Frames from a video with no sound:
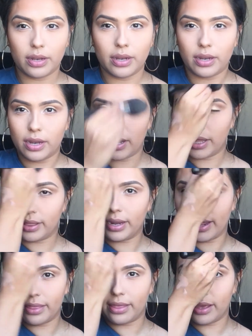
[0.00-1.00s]
Not that I
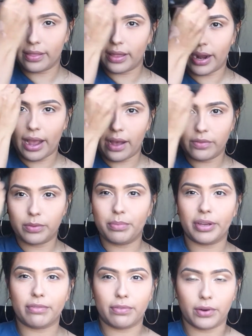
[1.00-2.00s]
think that I have a big
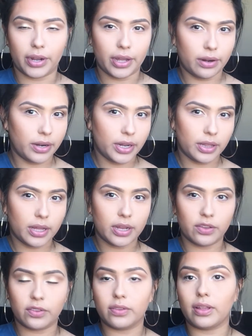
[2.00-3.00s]
forehead or anything, I
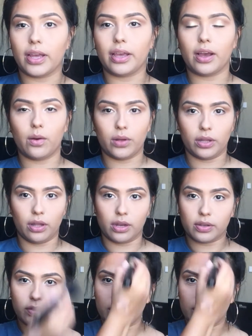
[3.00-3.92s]
just like how it looks.